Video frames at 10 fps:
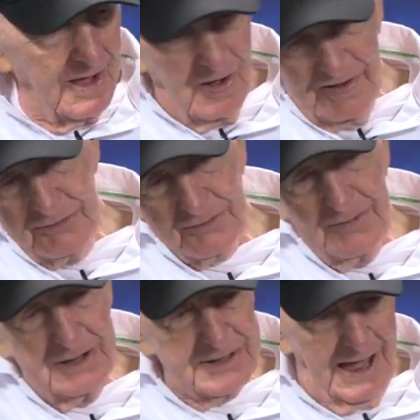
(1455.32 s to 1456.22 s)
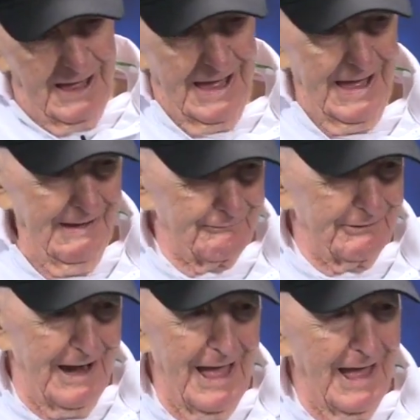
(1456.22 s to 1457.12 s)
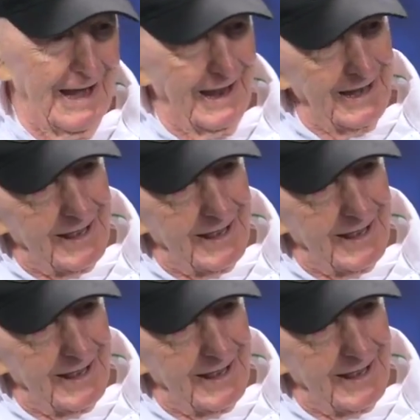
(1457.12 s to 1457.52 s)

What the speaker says: Oh, it was after that.